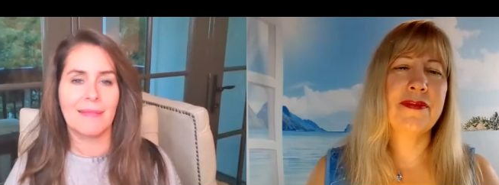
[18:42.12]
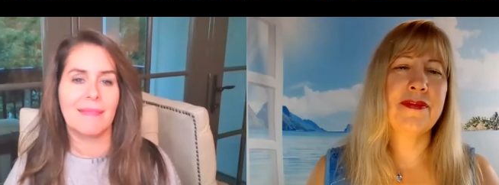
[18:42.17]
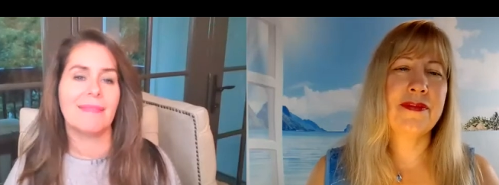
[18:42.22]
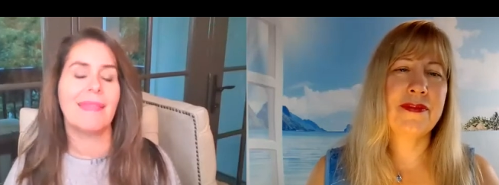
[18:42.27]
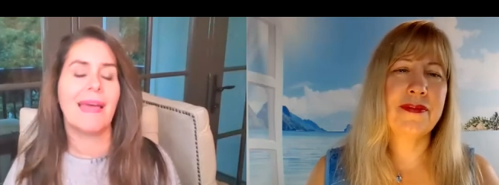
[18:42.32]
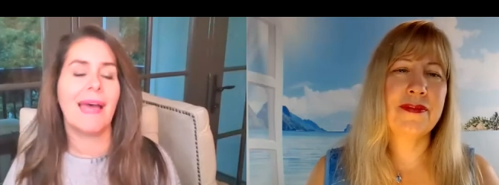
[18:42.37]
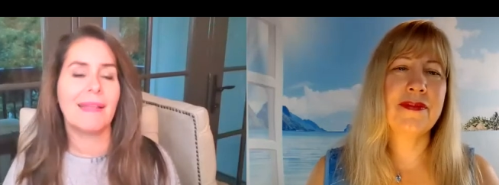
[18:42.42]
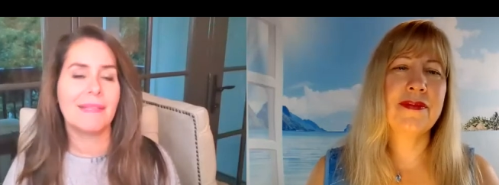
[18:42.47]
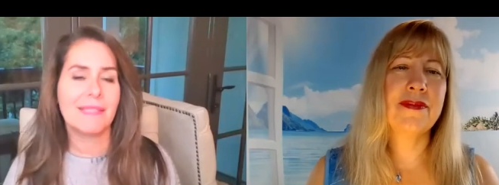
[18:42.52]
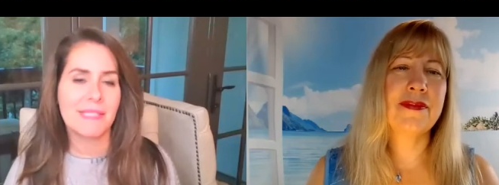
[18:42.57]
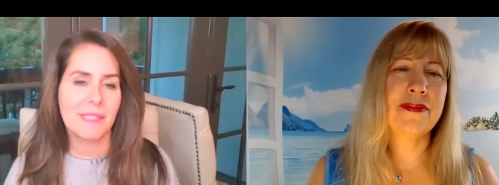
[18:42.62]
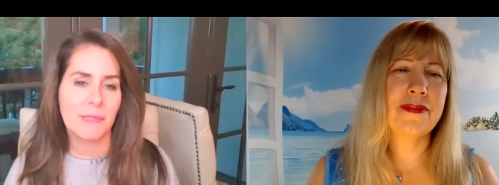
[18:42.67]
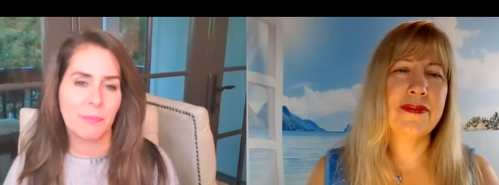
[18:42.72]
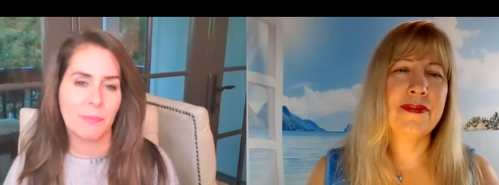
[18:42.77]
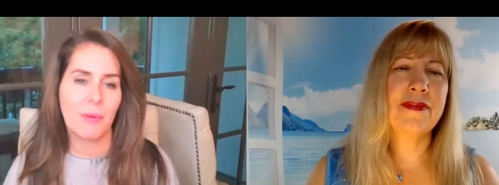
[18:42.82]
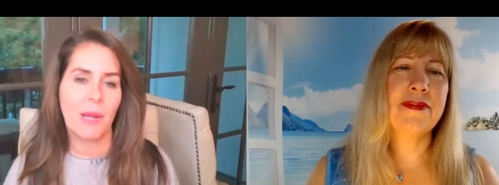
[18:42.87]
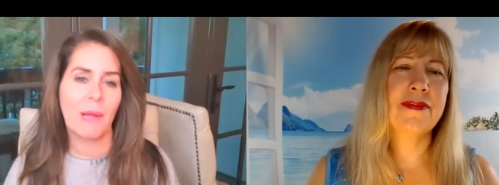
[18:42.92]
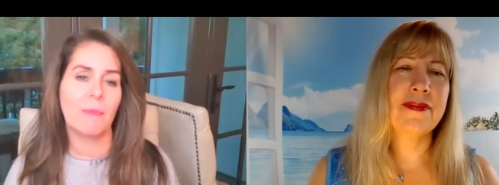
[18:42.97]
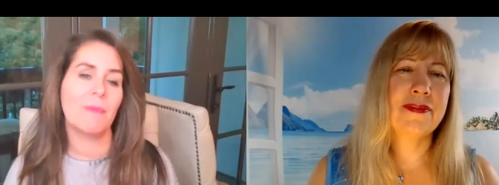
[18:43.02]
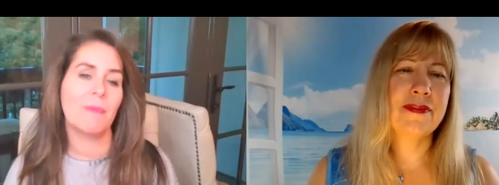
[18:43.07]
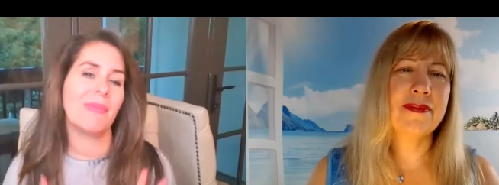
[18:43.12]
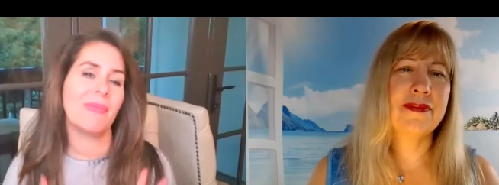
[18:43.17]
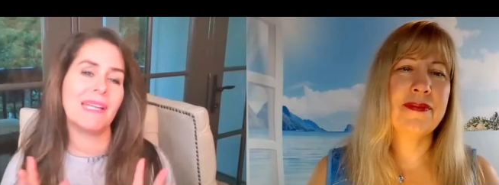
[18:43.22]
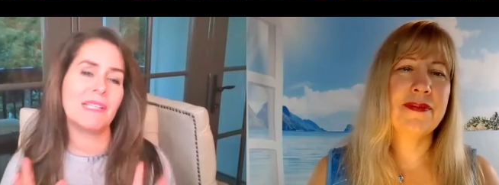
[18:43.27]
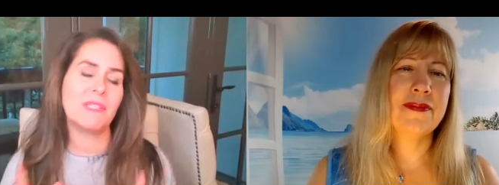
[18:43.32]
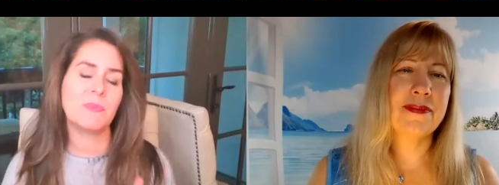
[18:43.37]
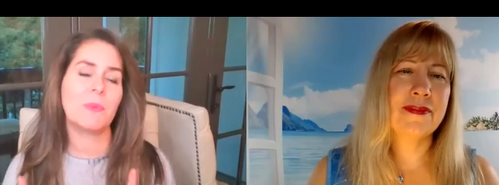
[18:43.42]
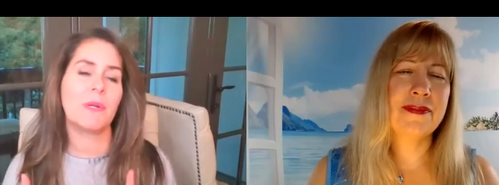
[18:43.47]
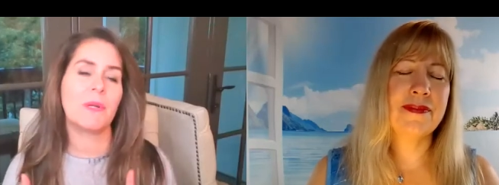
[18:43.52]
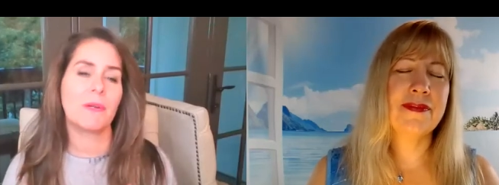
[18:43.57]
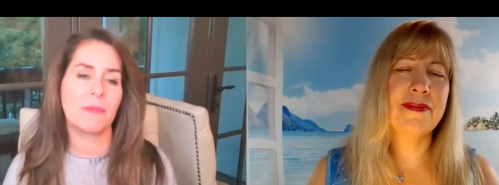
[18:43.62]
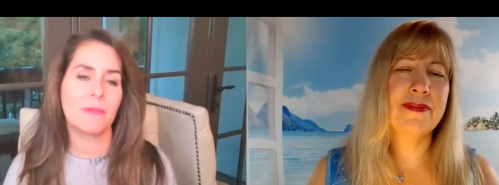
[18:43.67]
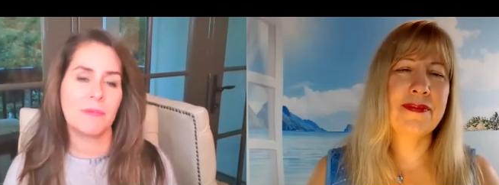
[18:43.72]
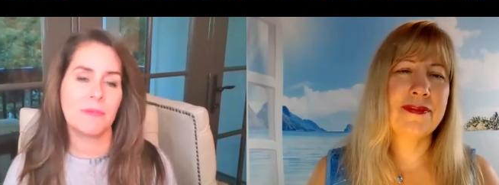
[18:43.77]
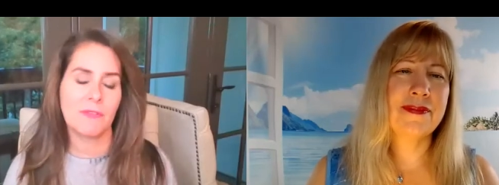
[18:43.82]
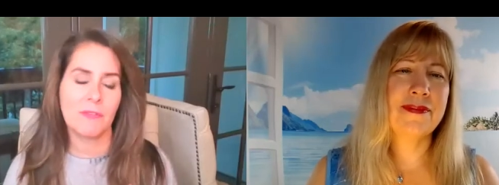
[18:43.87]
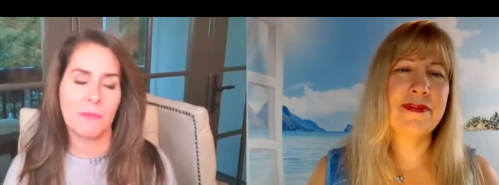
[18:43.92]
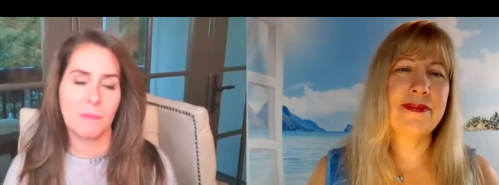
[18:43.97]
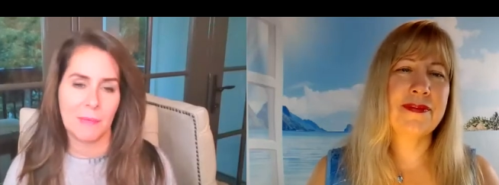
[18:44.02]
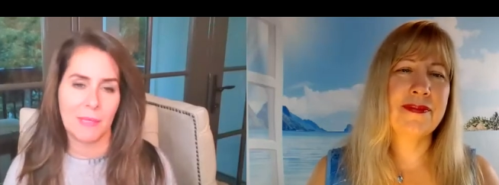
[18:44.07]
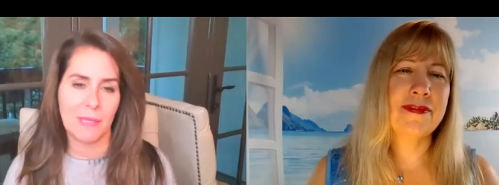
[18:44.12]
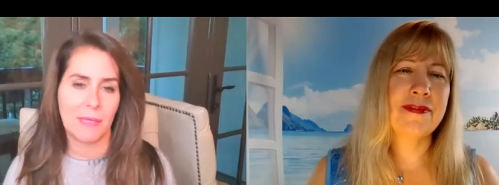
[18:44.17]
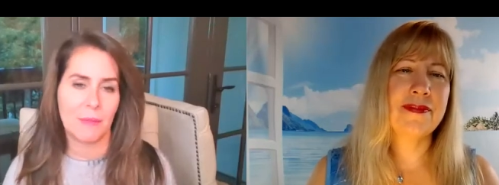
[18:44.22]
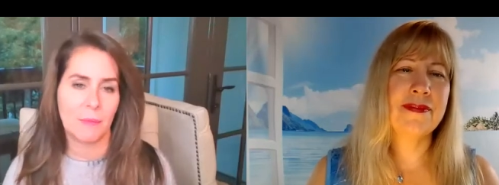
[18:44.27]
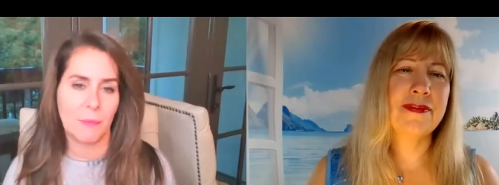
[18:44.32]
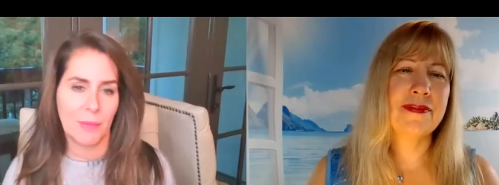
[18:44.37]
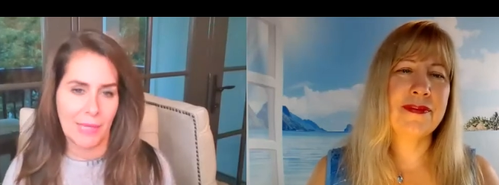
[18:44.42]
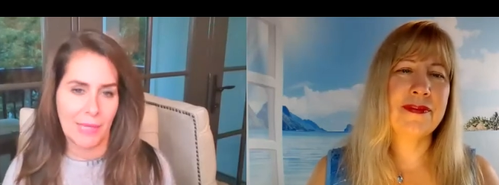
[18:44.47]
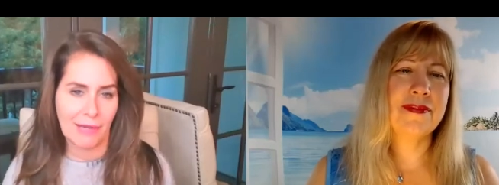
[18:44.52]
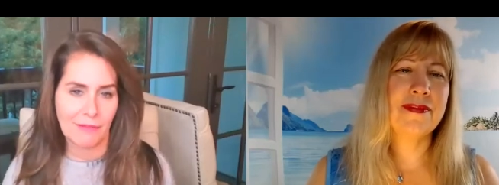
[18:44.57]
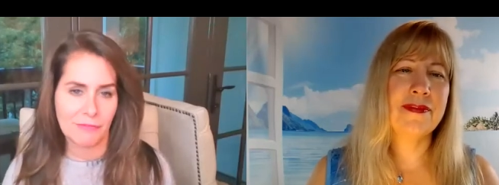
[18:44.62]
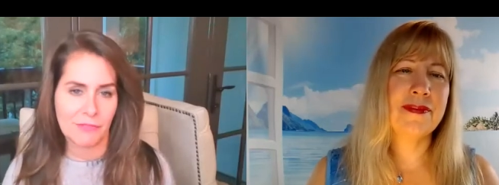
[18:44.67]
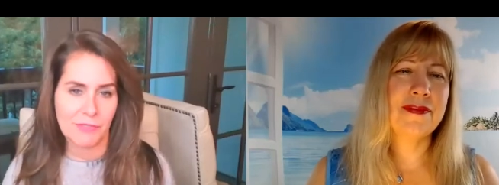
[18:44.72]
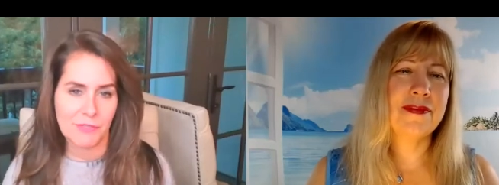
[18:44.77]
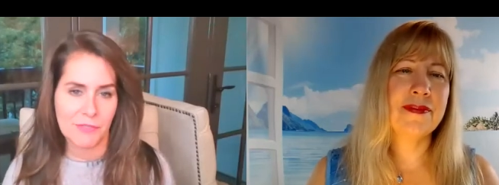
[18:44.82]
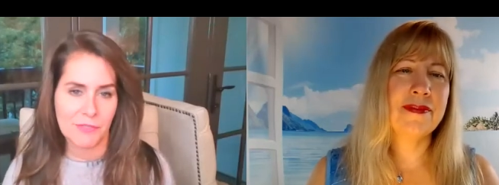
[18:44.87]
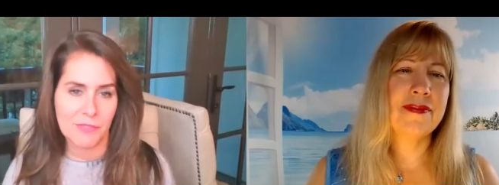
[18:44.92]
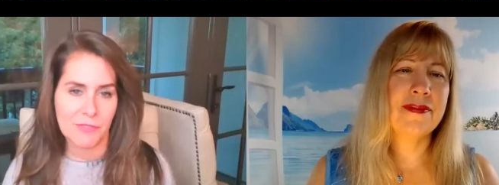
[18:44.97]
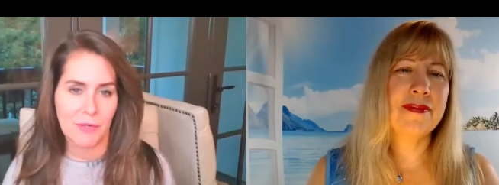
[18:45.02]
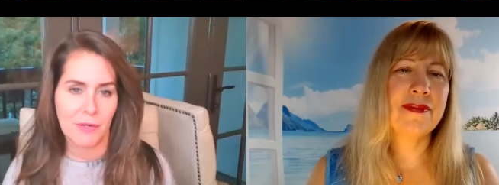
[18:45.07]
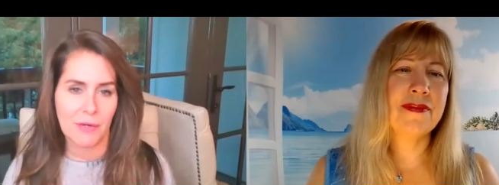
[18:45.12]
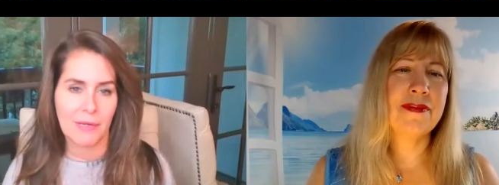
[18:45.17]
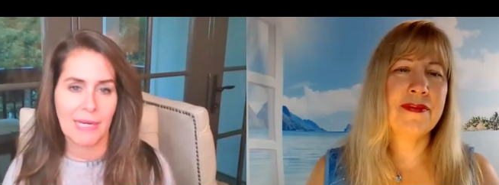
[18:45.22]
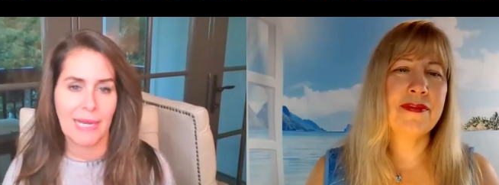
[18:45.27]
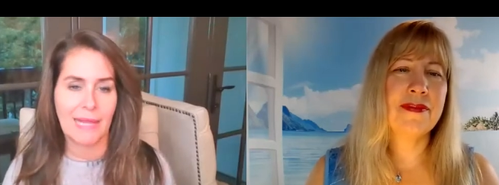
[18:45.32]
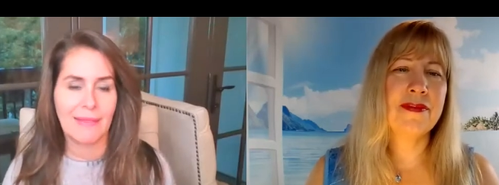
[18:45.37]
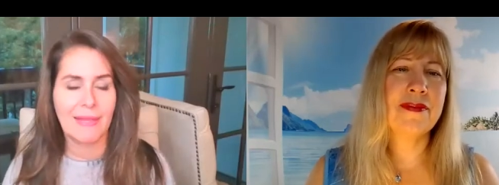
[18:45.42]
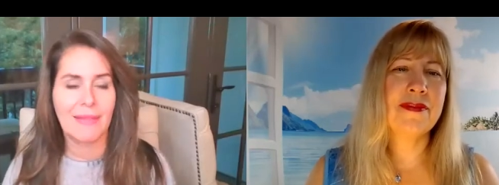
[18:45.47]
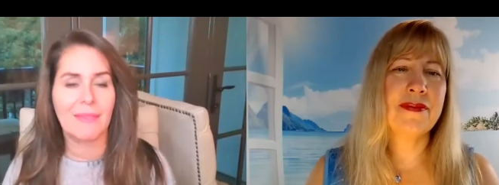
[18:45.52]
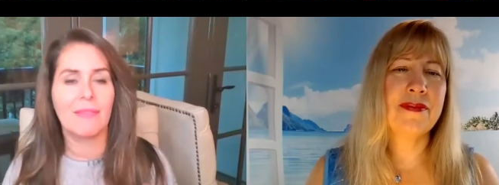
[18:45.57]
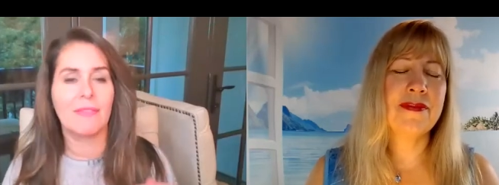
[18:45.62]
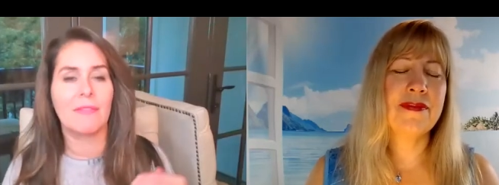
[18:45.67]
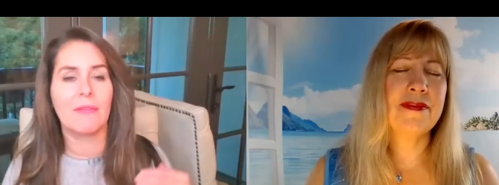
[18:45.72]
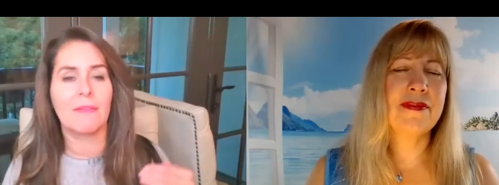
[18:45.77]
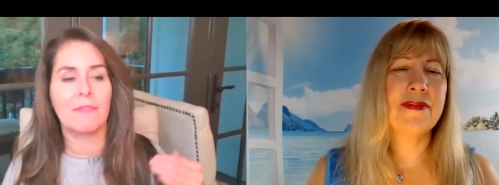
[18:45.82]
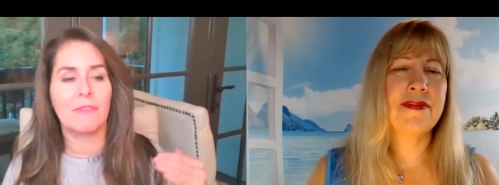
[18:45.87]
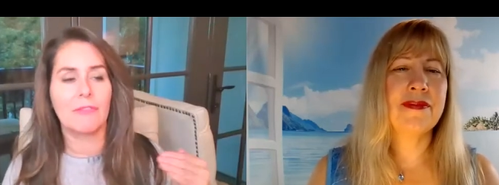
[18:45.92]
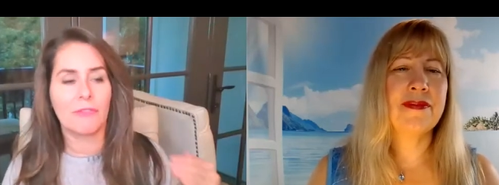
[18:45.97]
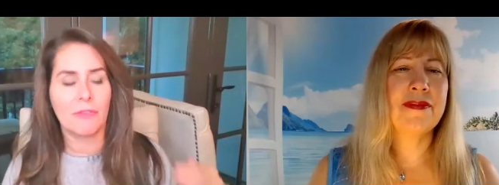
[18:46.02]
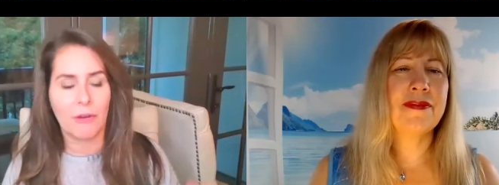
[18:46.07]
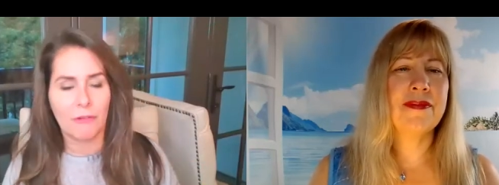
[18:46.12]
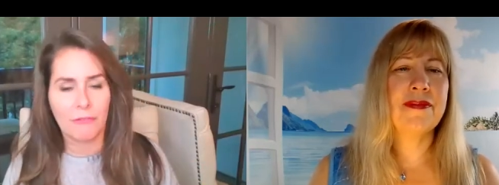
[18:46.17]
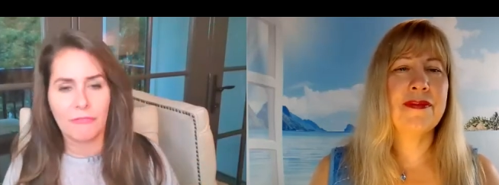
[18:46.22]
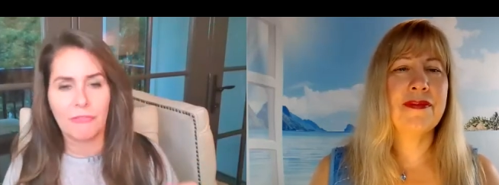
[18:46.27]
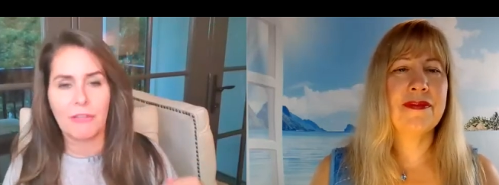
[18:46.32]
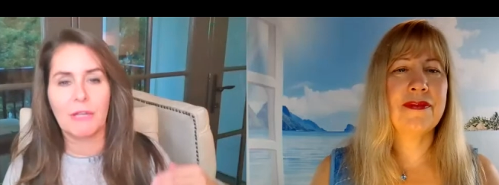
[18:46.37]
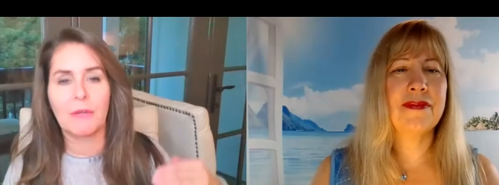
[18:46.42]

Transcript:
Speaker 1: that's the problem that's where to me we have to start and then start mm-hmm.